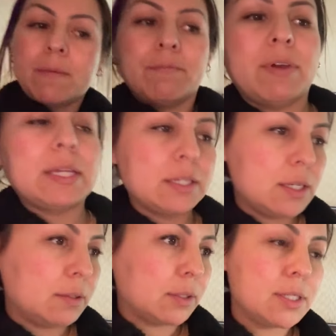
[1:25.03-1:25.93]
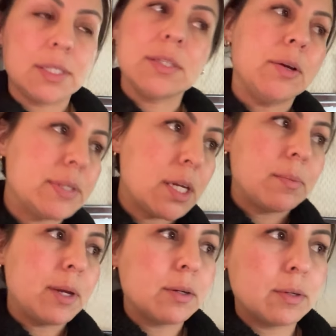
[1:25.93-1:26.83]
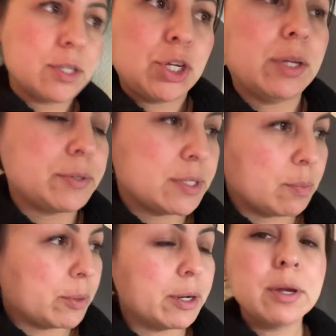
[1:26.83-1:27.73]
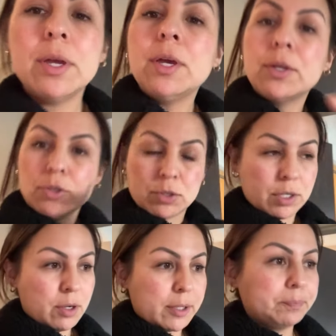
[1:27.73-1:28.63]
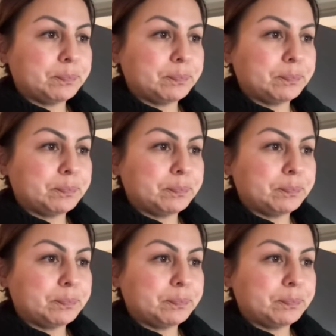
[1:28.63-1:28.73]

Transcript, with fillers: find it, because it's always got to be on a channel somewhere. Turn it on.